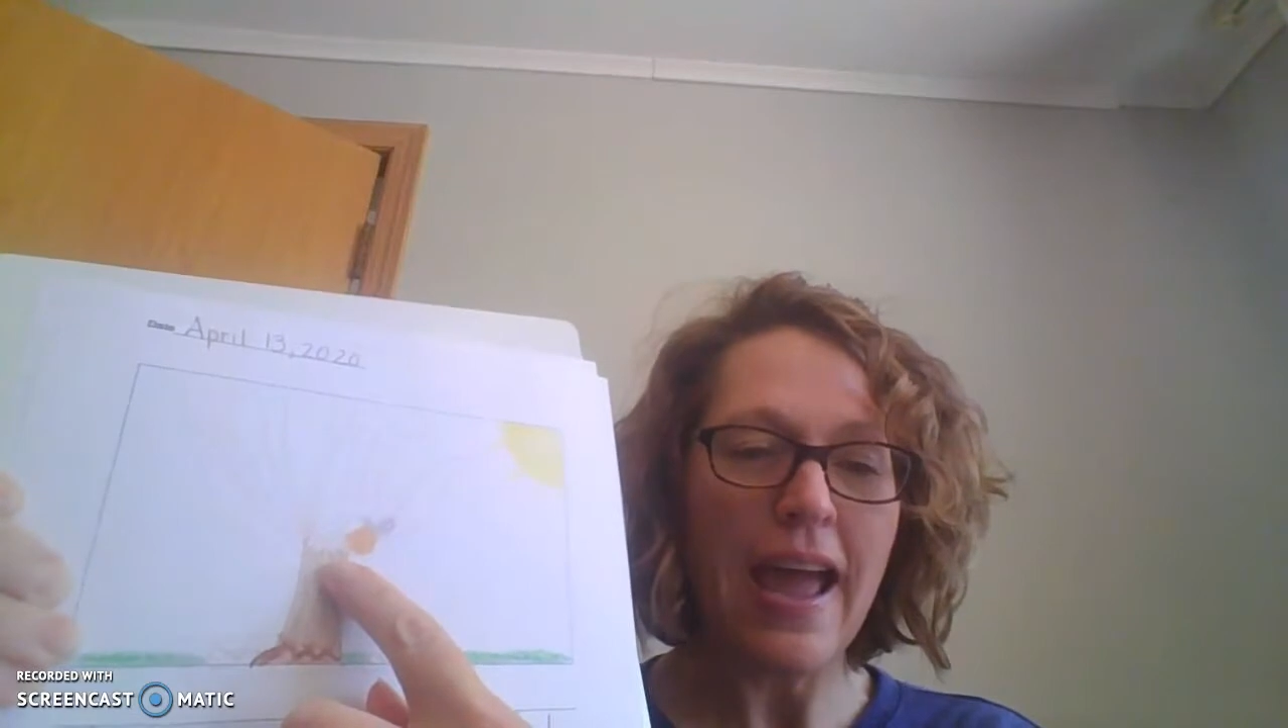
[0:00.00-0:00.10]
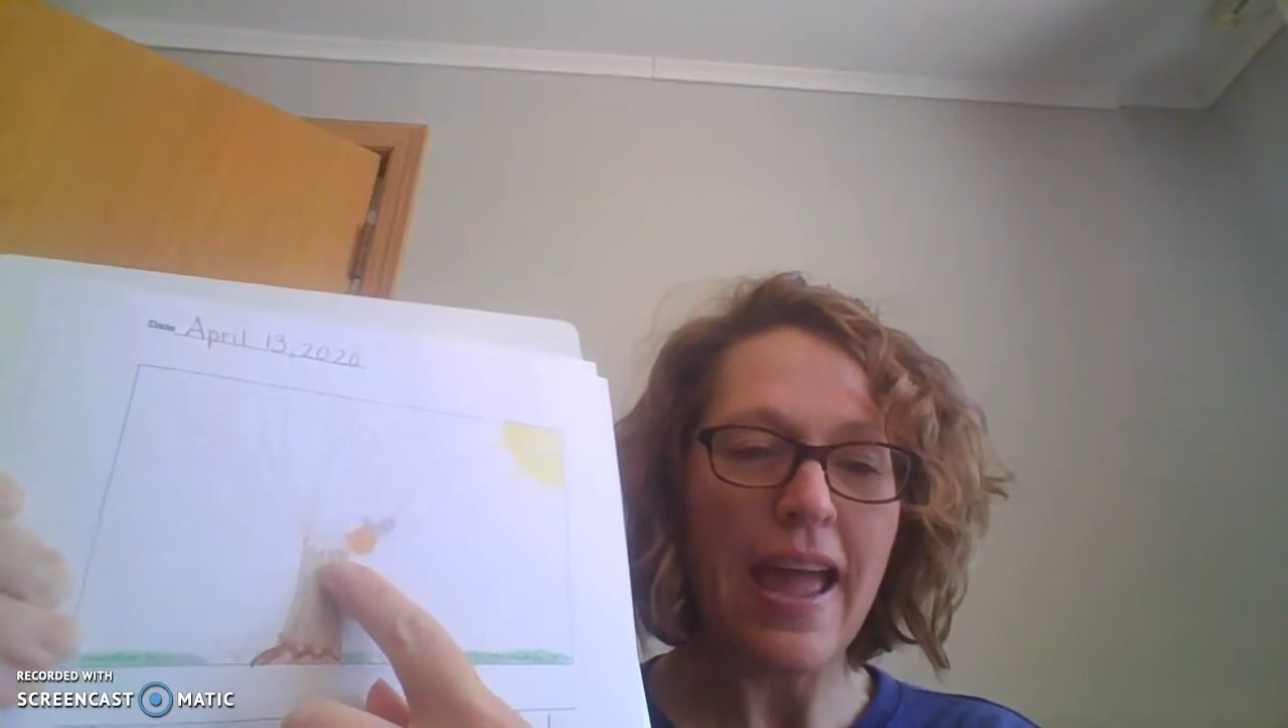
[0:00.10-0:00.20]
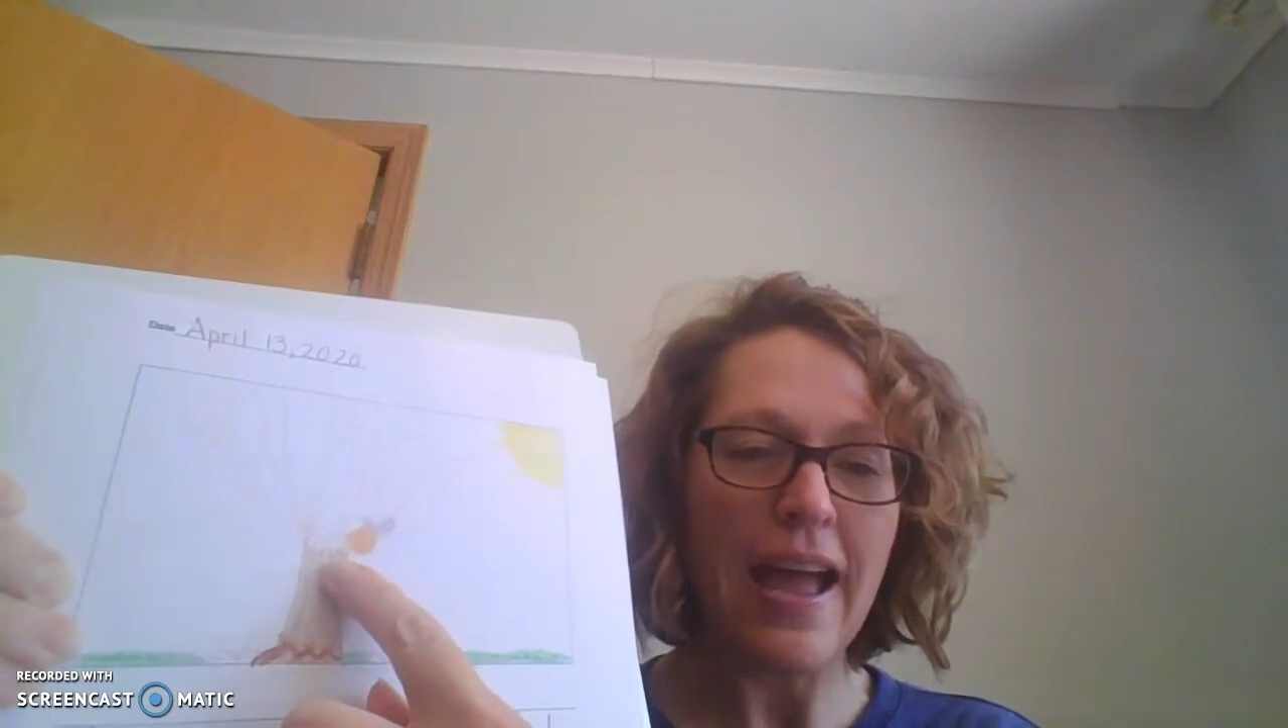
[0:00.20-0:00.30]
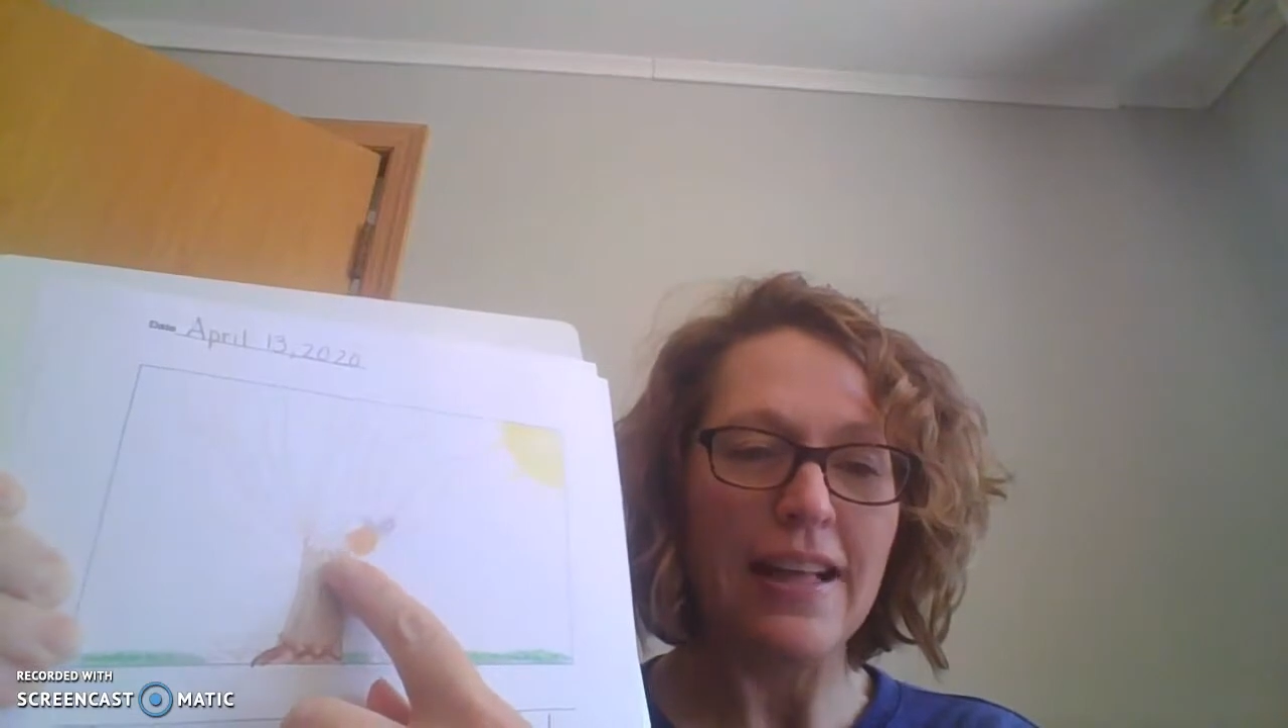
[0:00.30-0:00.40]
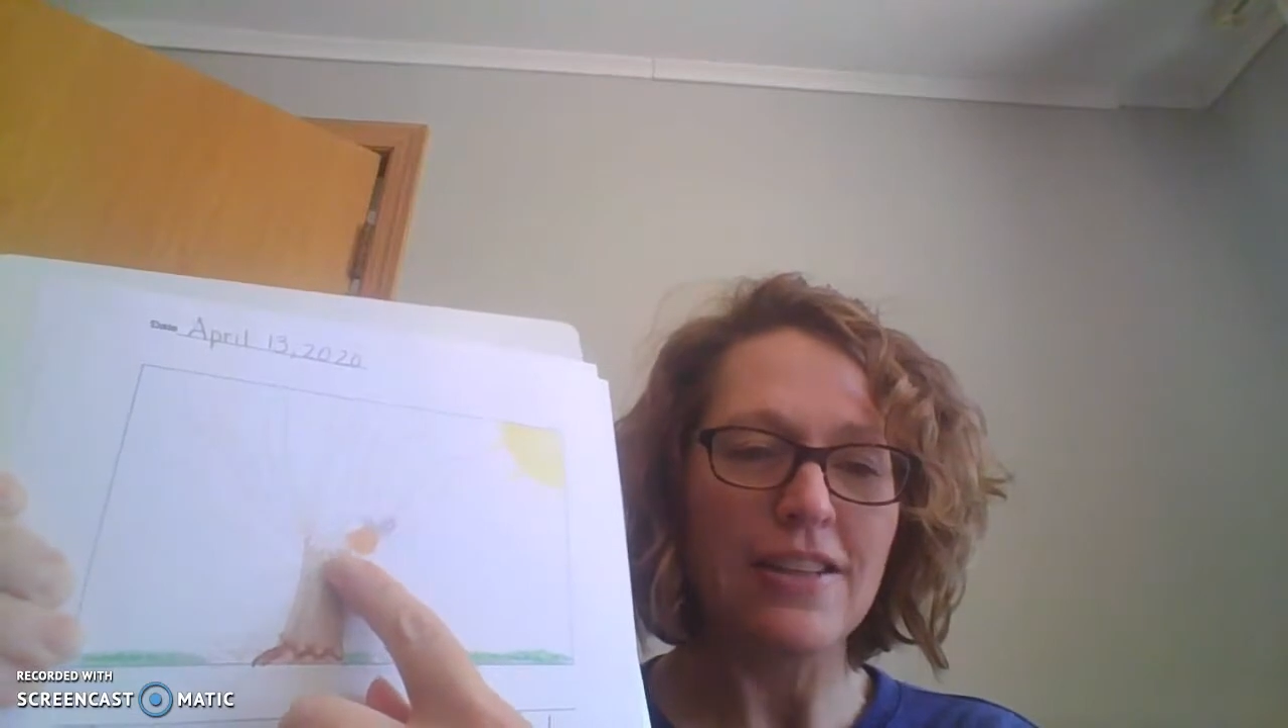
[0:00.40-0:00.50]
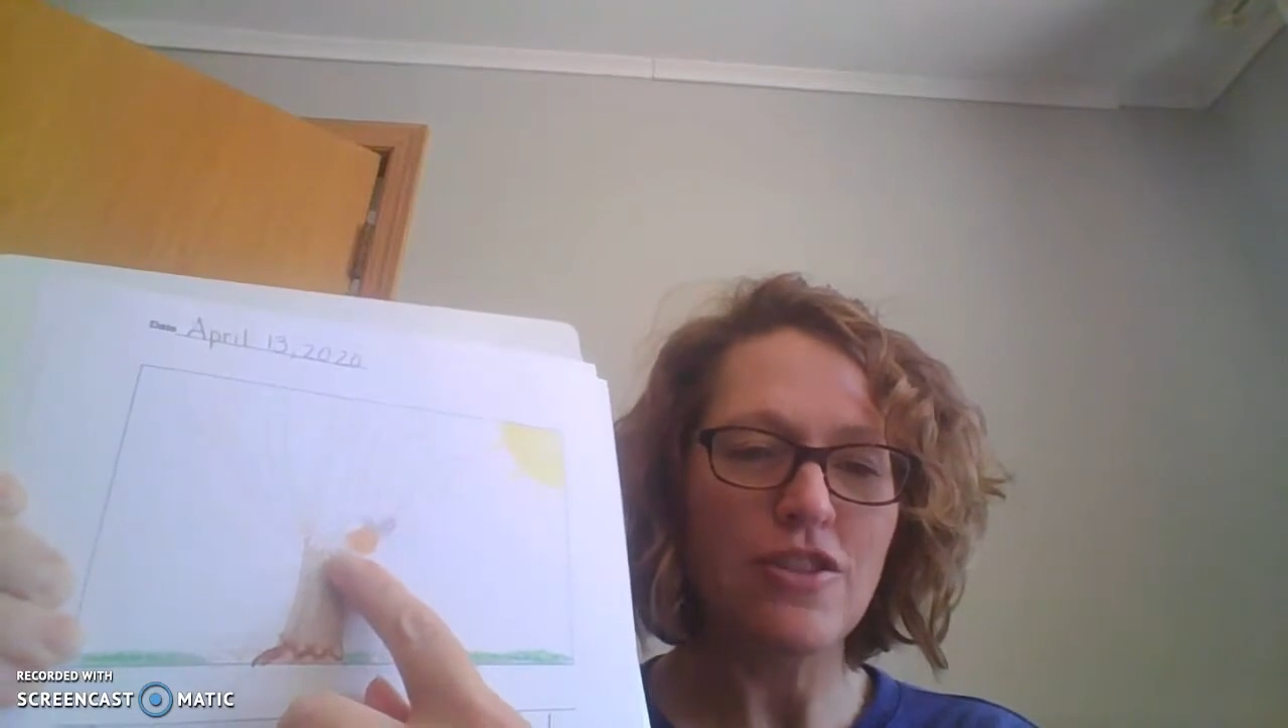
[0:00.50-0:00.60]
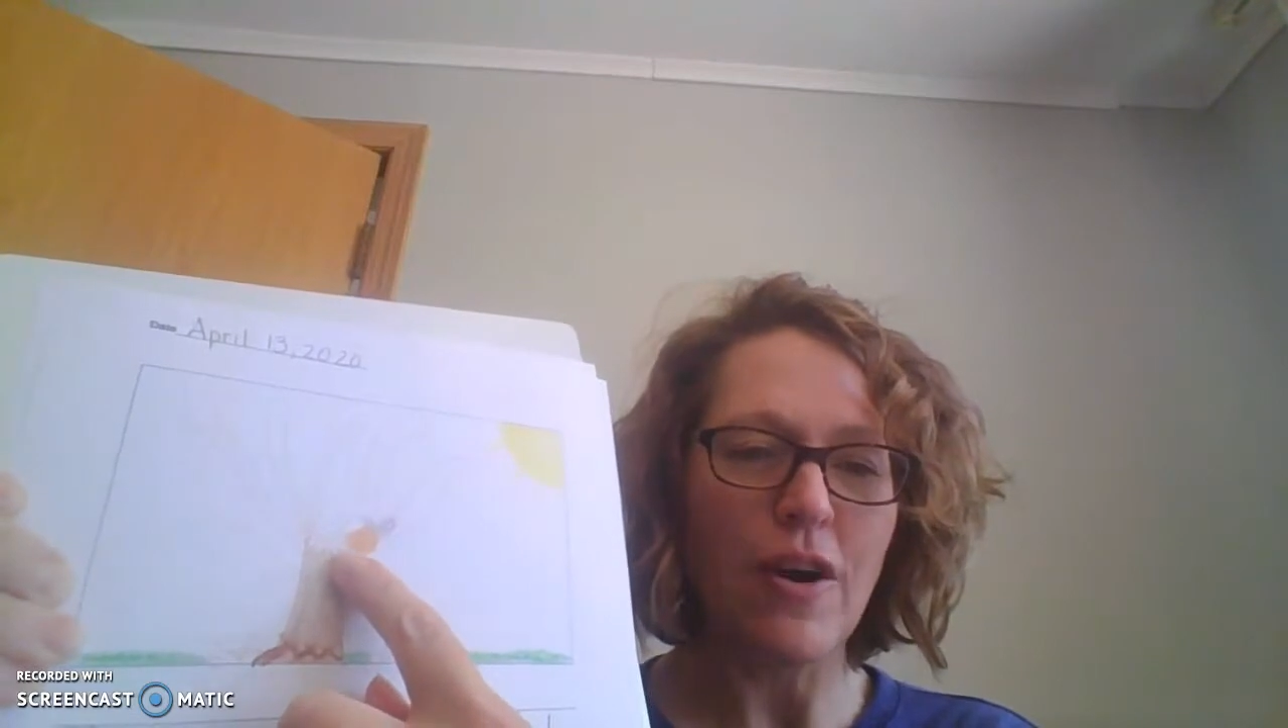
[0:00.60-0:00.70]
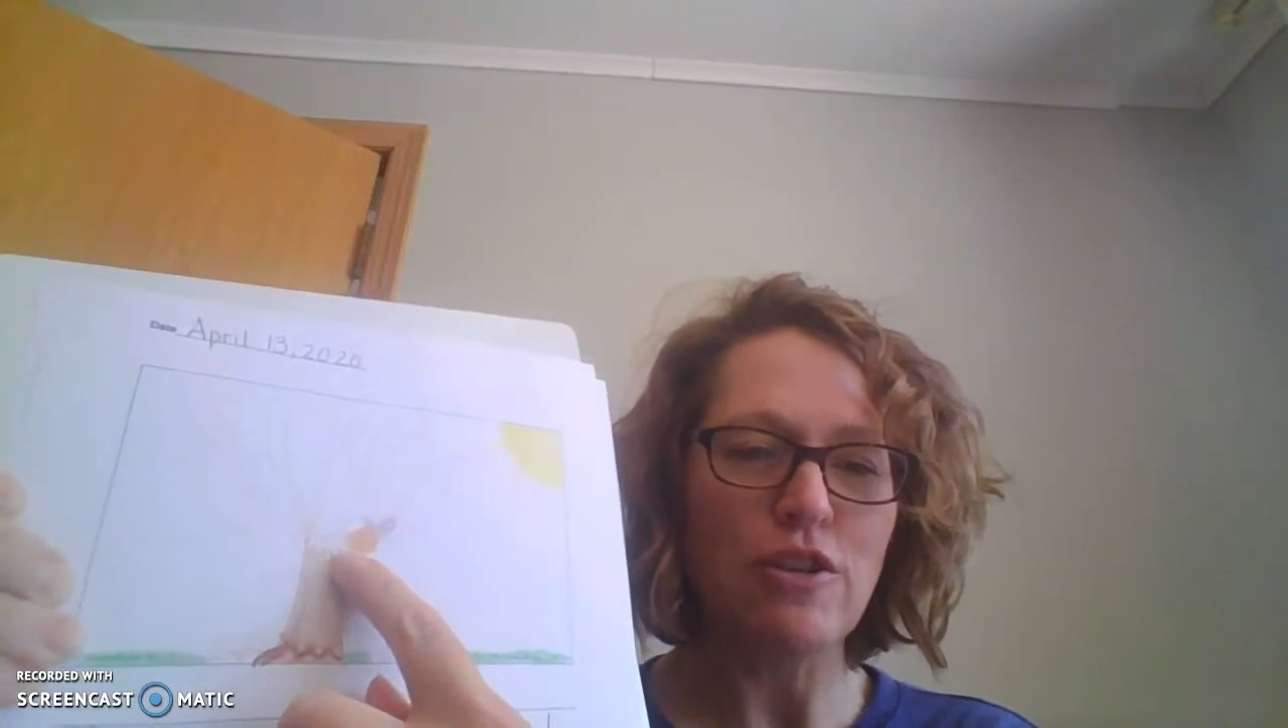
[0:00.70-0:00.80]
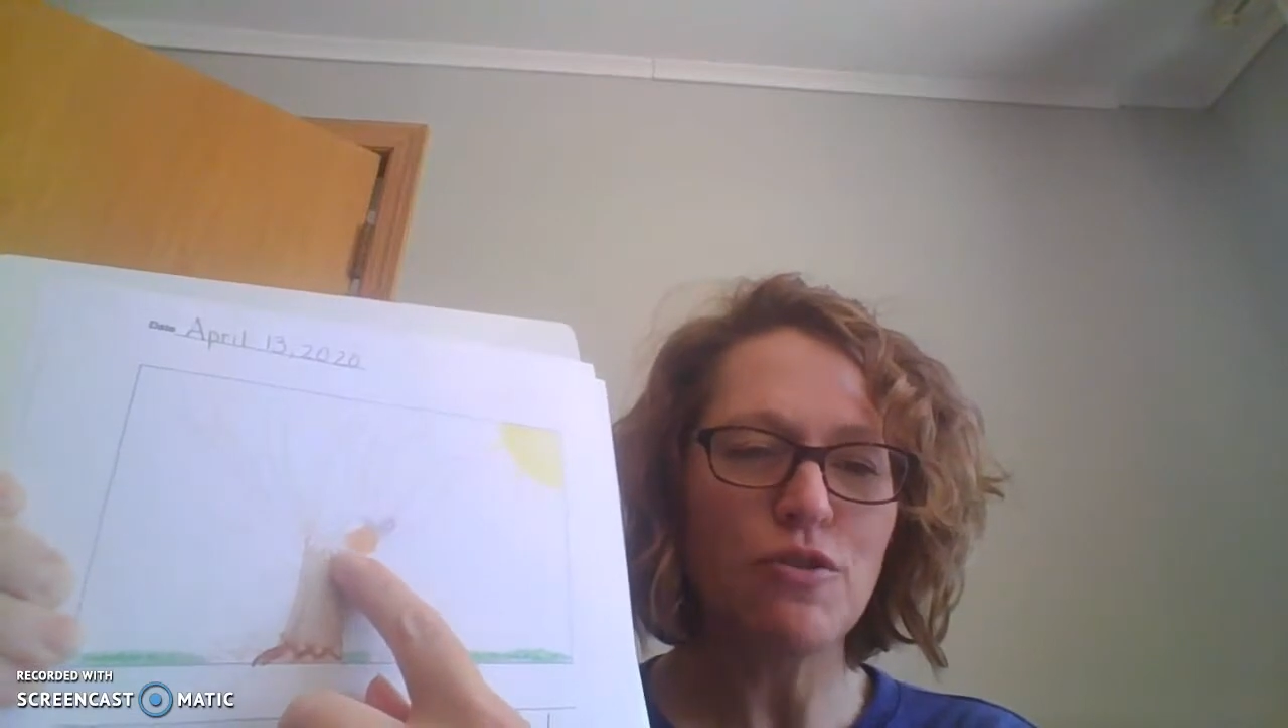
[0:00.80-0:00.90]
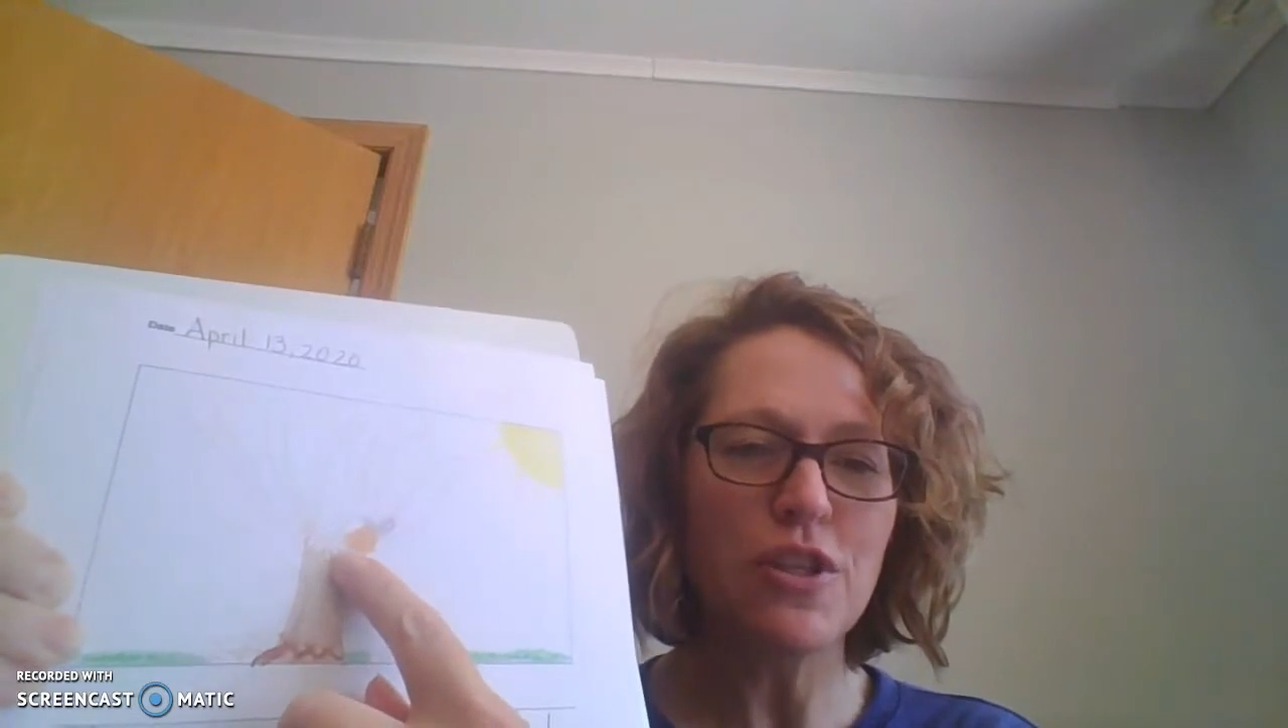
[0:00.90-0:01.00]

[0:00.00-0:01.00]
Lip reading: And so I drew